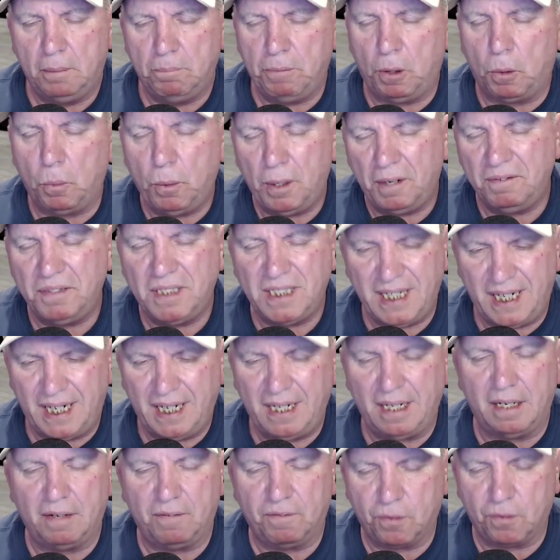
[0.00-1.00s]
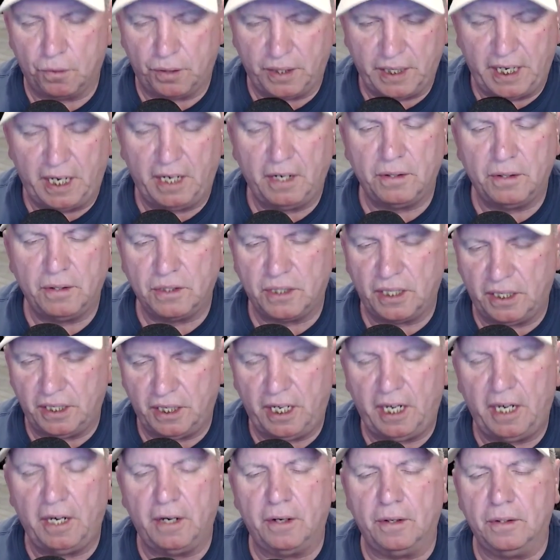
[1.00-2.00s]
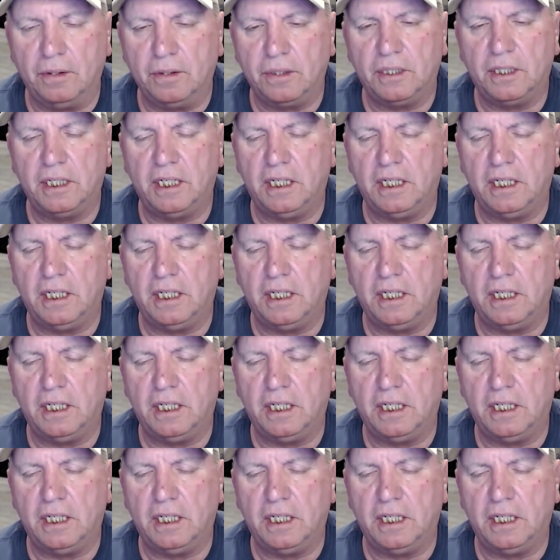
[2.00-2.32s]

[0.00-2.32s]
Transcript: But we've seen it for years and years.